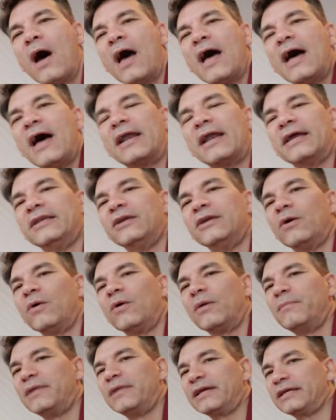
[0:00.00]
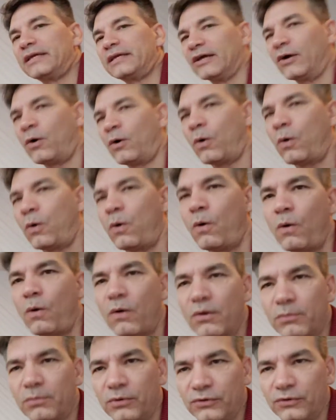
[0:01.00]
And I know I'm making a
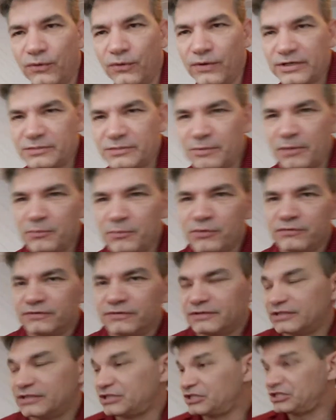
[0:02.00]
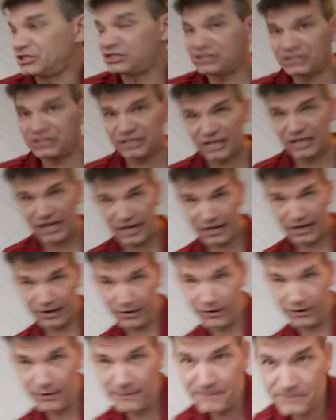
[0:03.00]
horrible noise by moving the
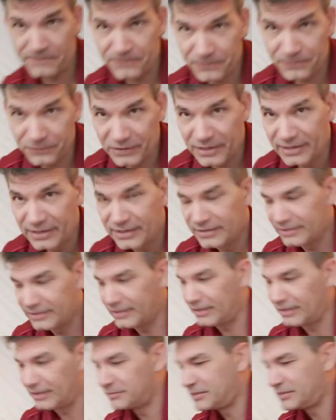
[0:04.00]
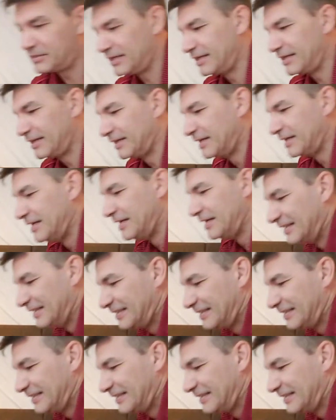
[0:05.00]
chair that I'm sitting in.